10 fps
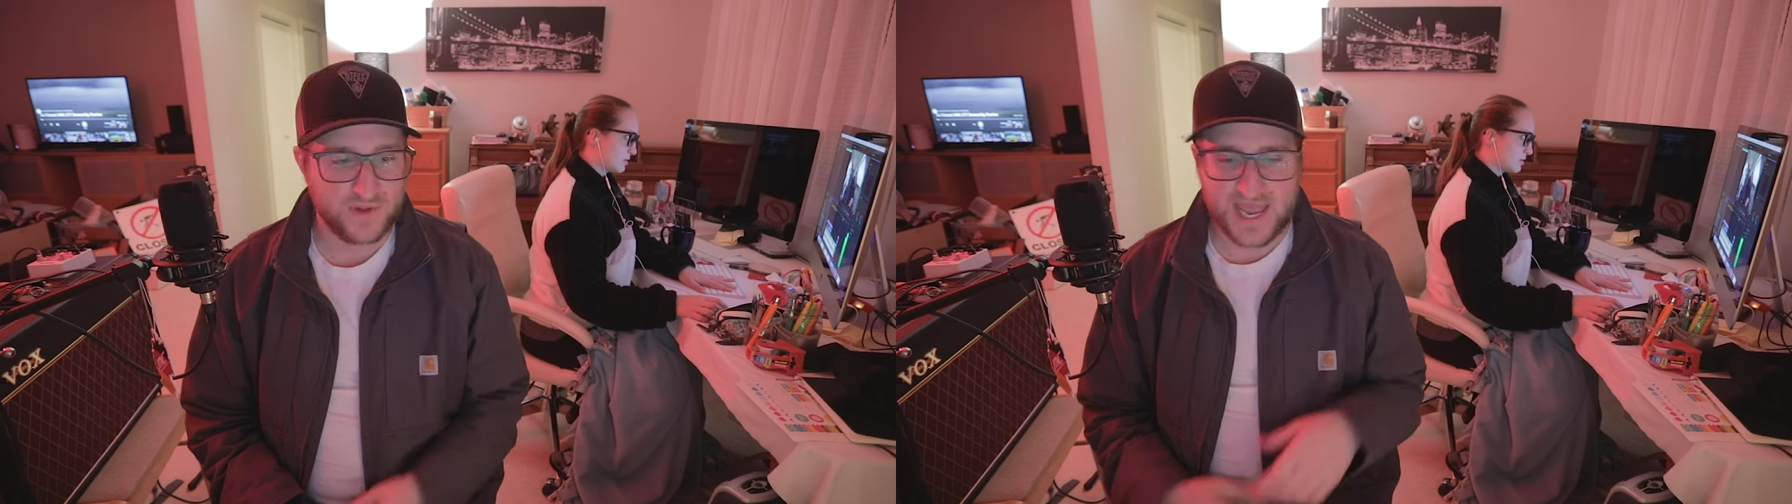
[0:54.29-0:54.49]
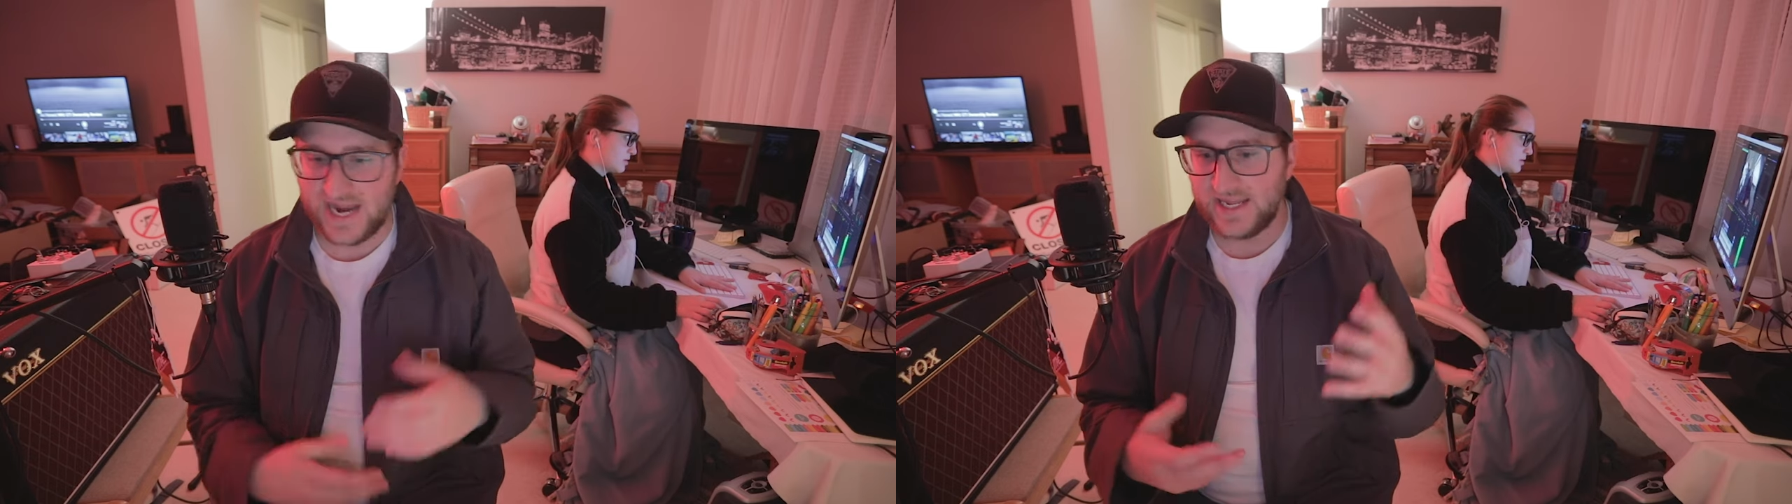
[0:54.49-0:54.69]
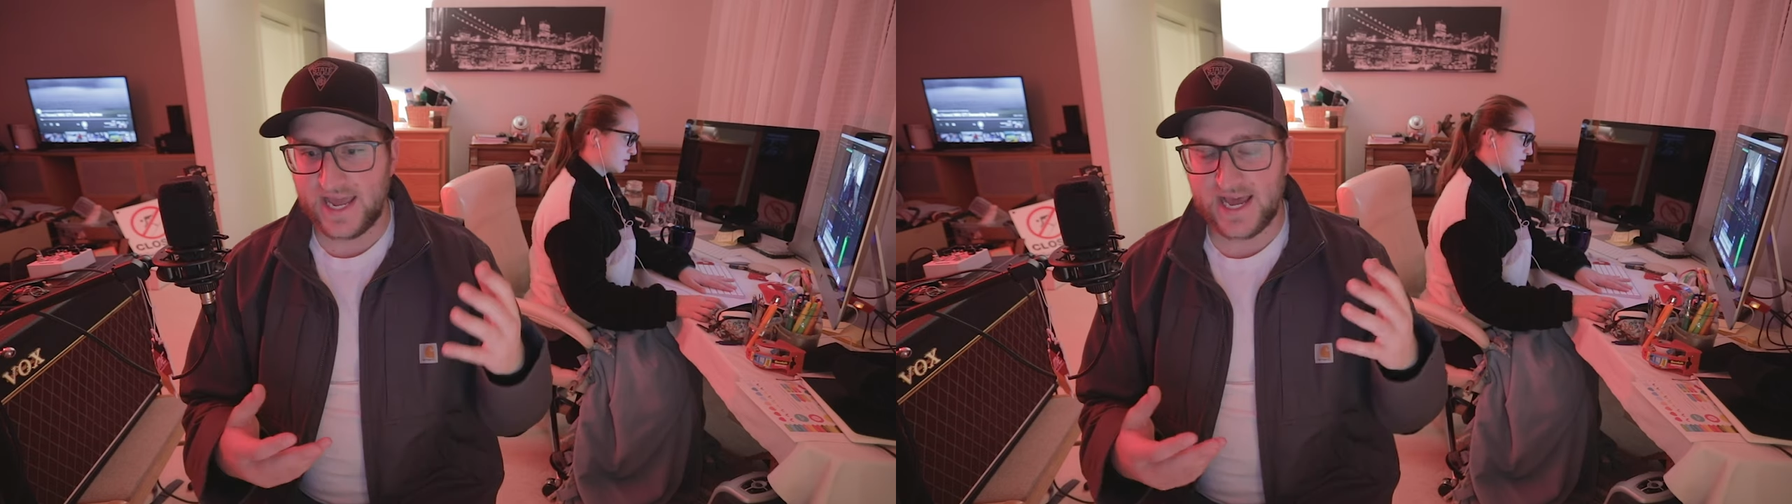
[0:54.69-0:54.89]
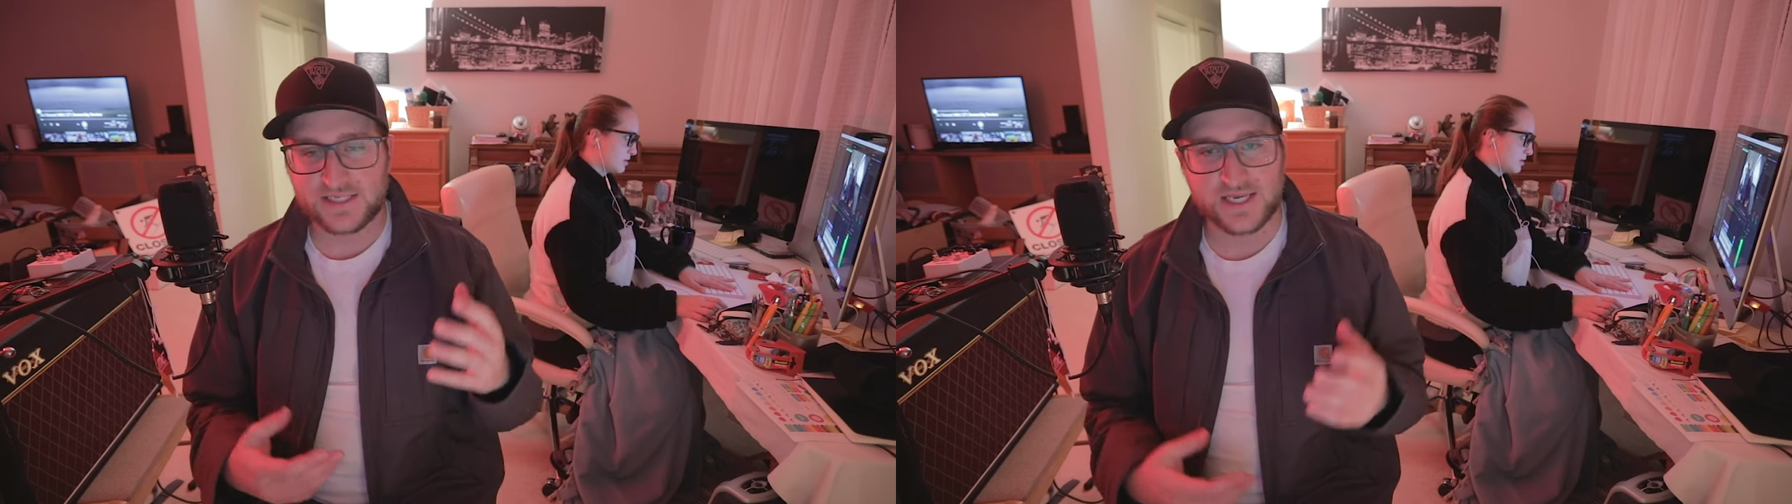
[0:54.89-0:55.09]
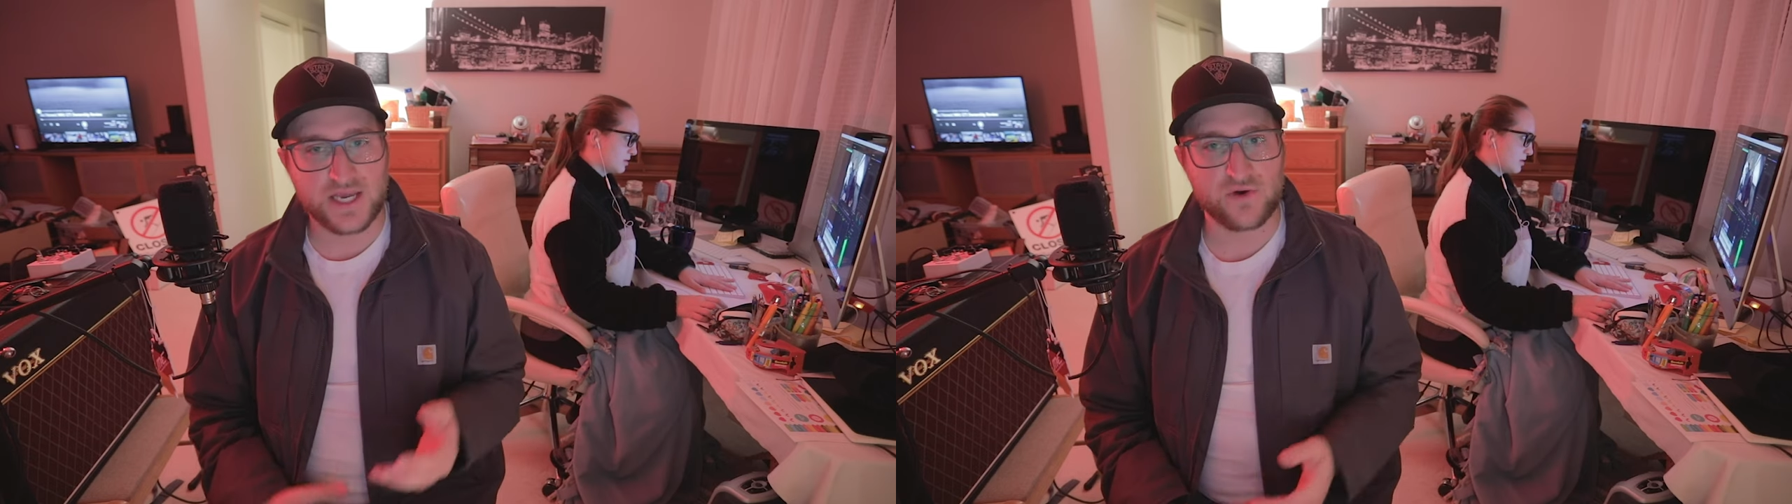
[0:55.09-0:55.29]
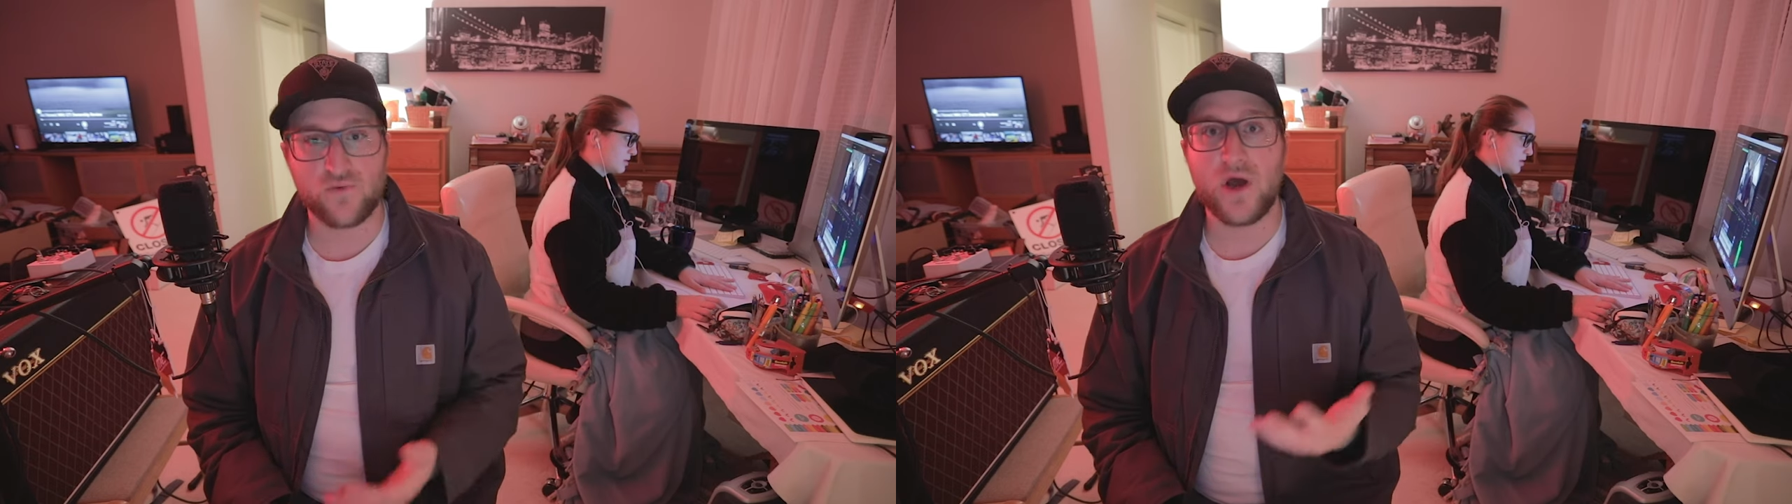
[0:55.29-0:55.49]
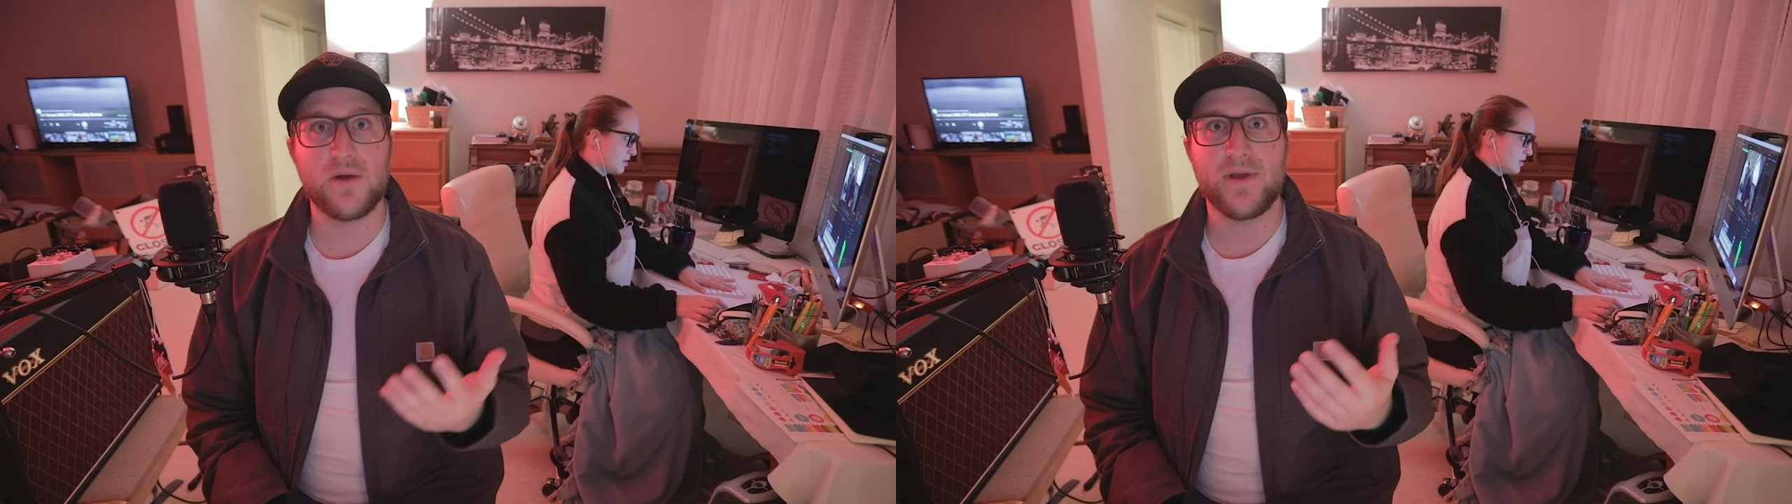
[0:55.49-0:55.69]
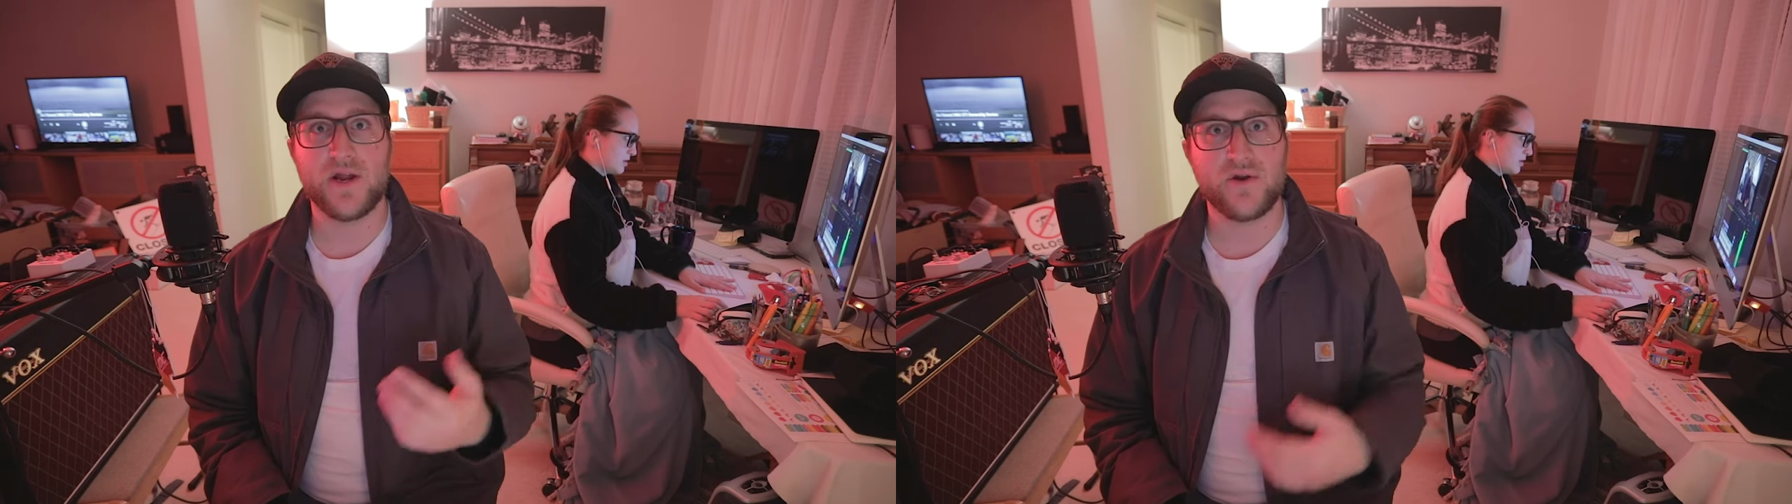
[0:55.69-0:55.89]
Head gasket,
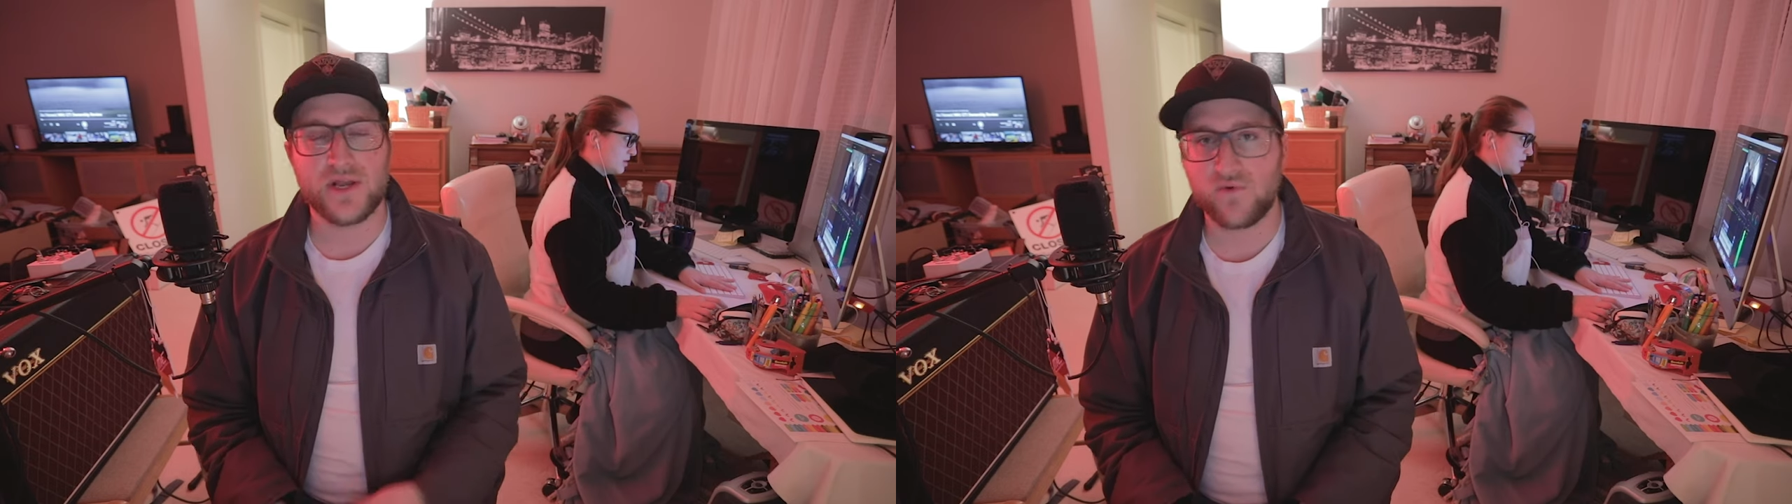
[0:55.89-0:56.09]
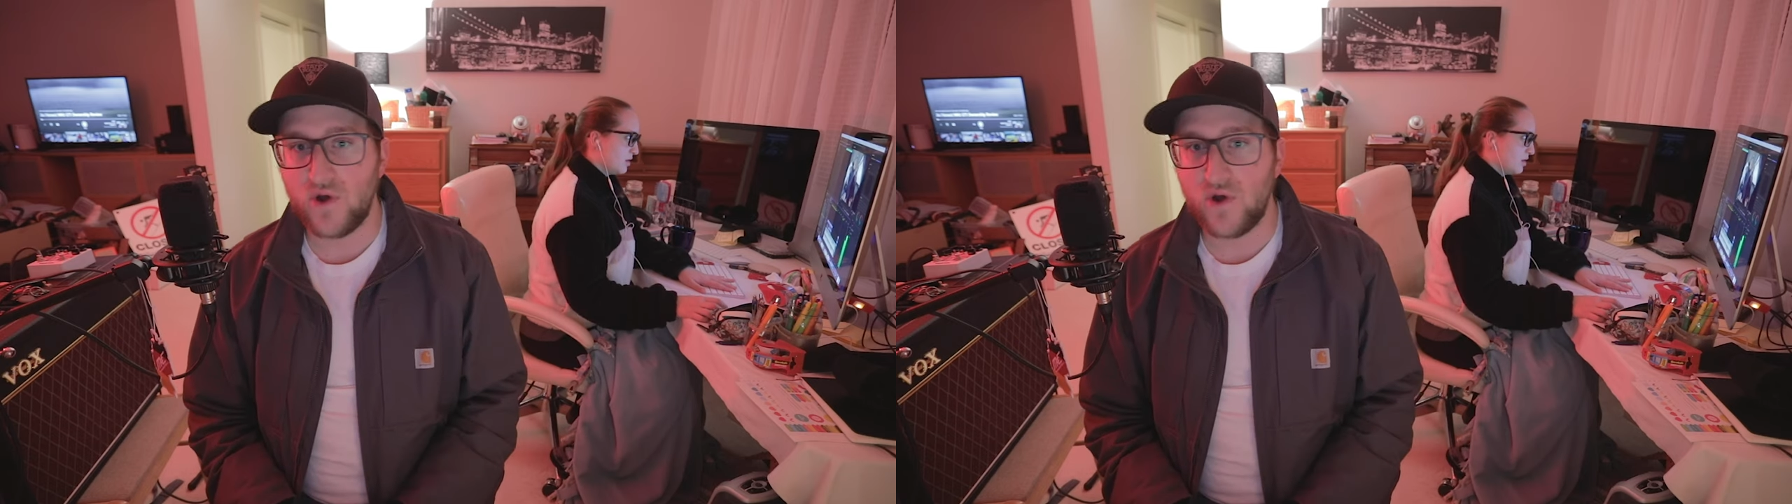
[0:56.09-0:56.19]
rod bearing,